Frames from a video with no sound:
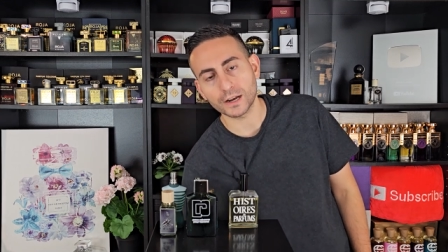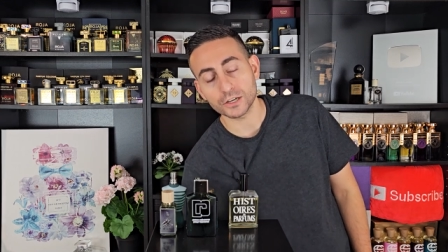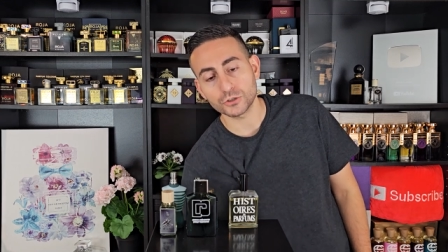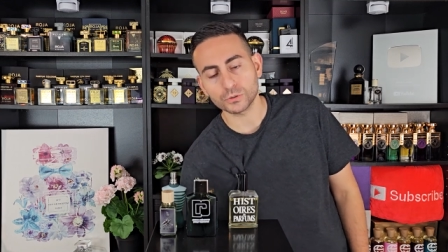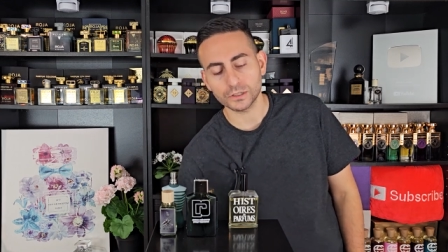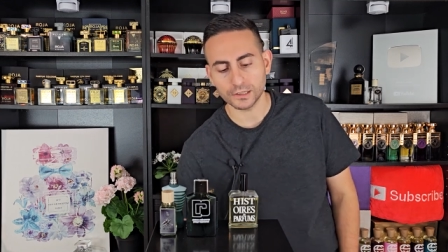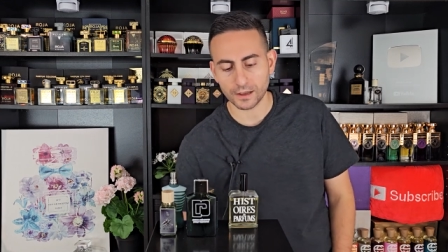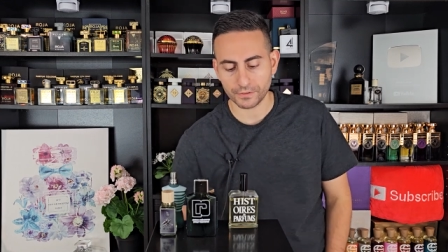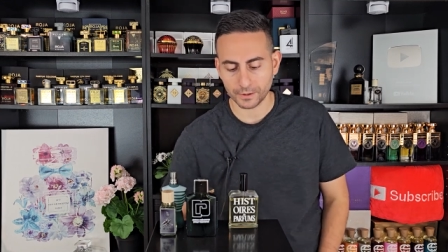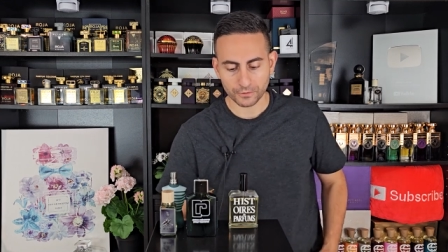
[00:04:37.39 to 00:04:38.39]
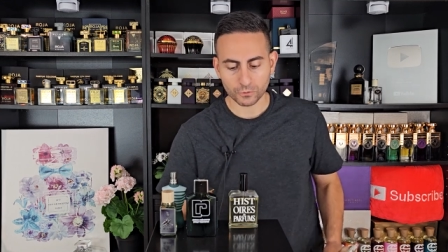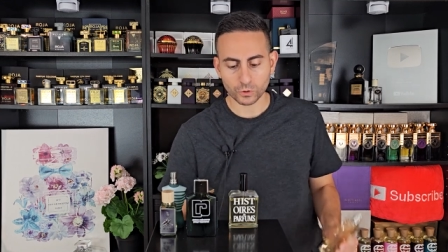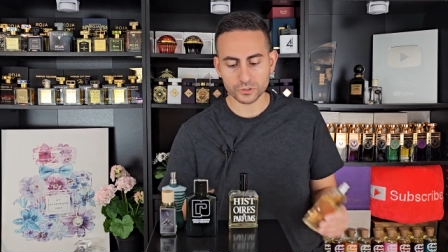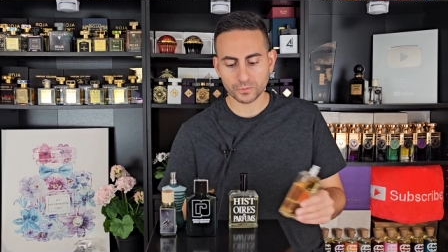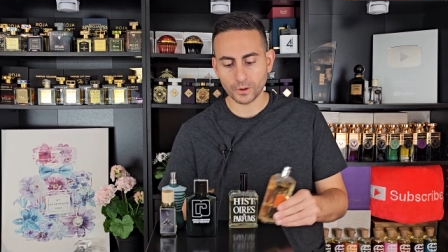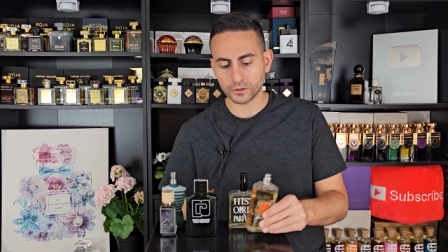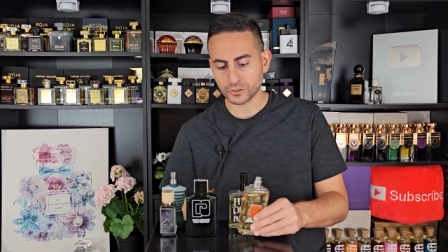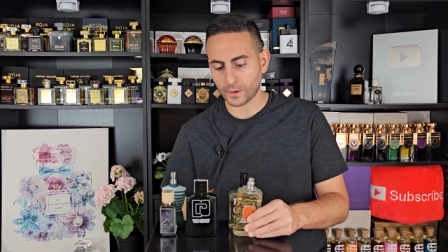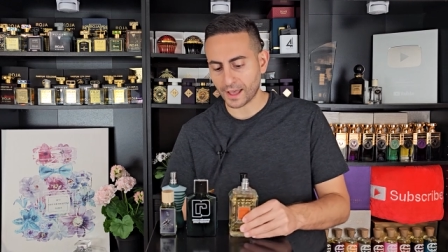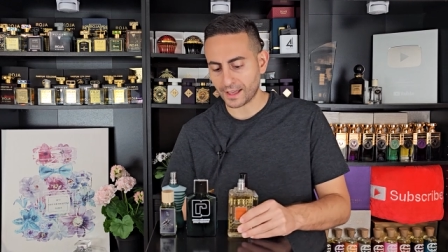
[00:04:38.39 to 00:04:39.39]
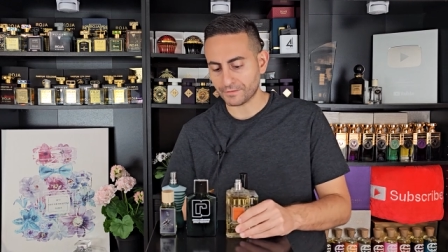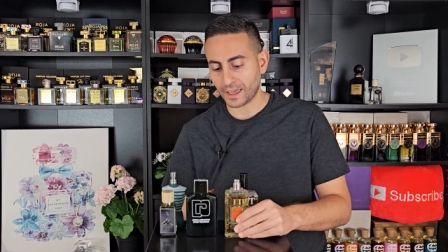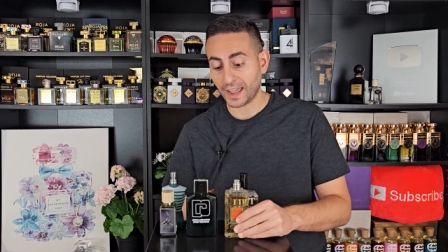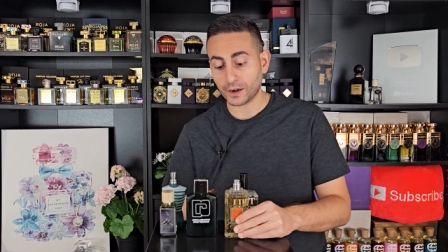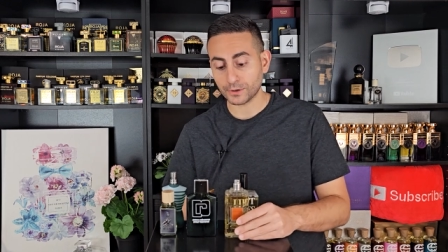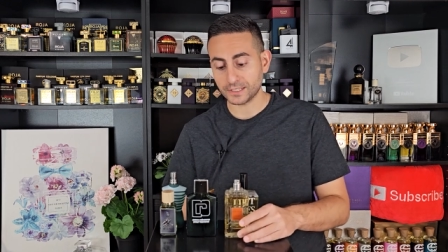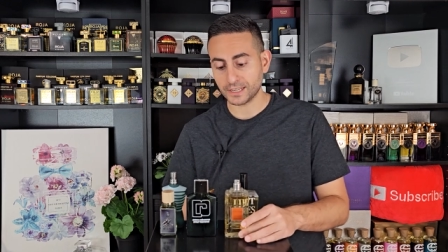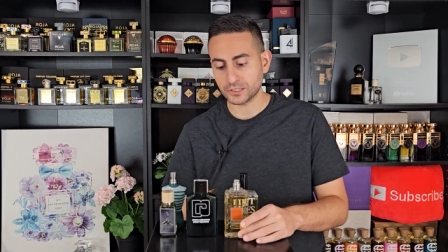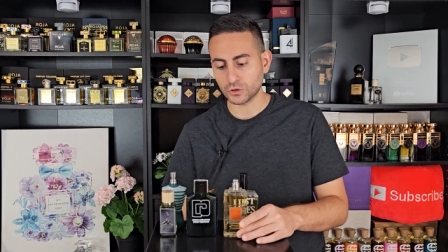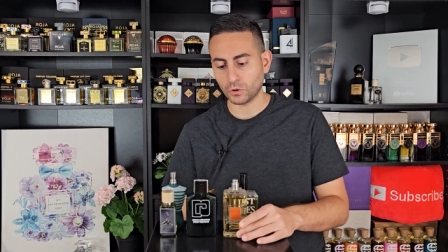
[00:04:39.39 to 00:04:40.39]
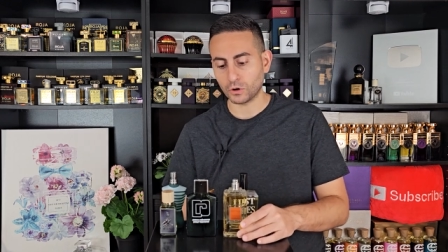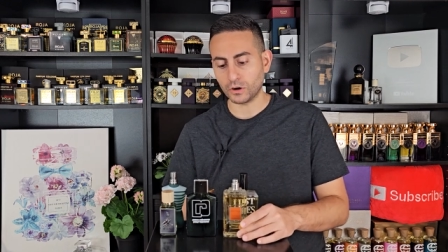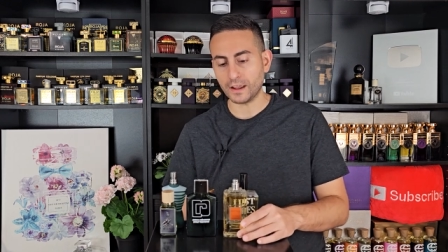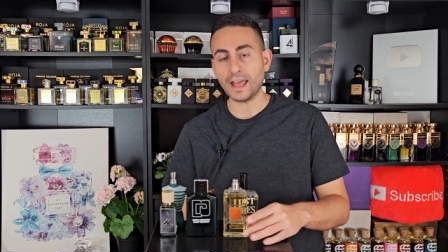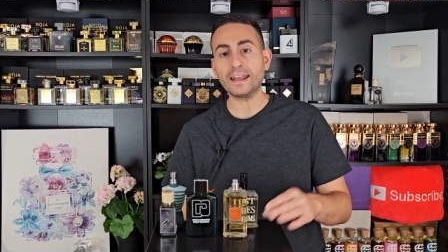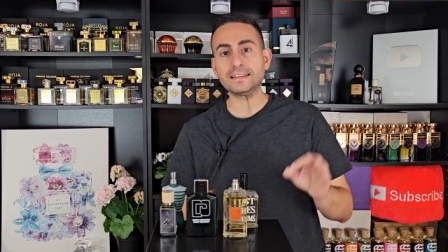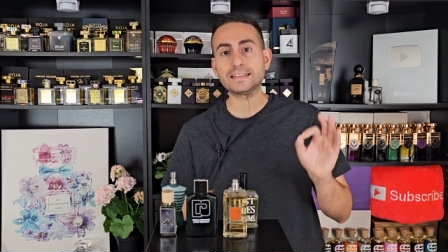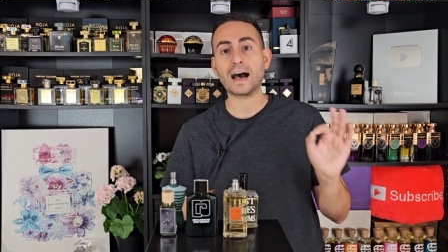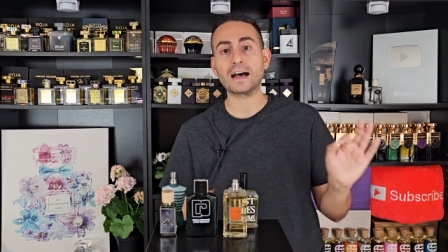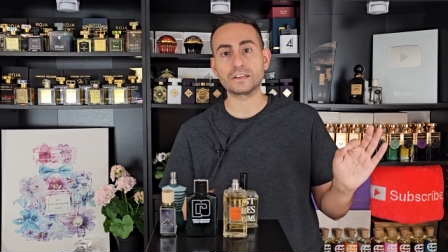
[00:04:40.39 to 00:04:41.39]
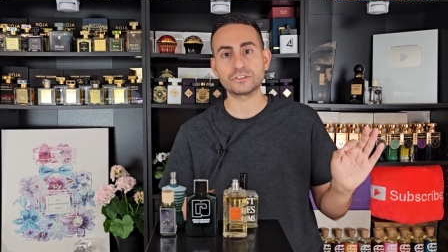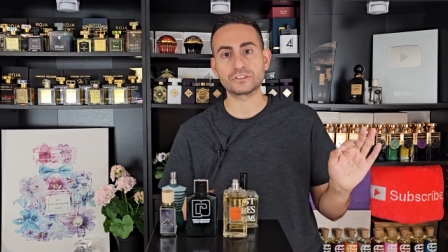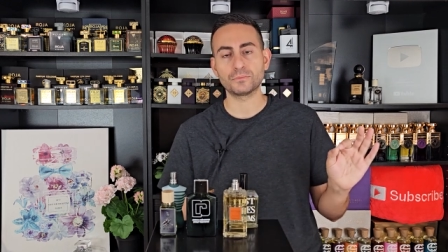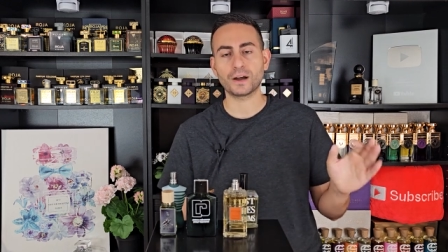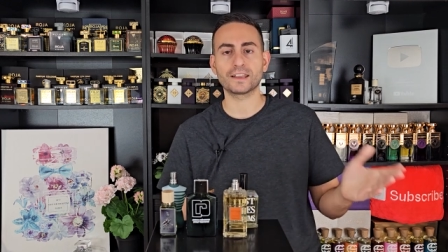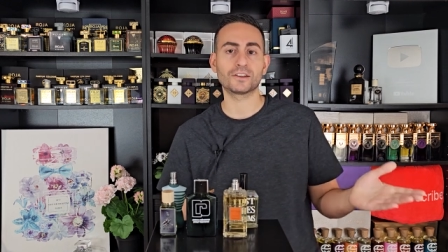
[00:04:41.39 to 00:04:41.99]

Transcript: I truly love it. Of course, we also have Heritage or Heritage by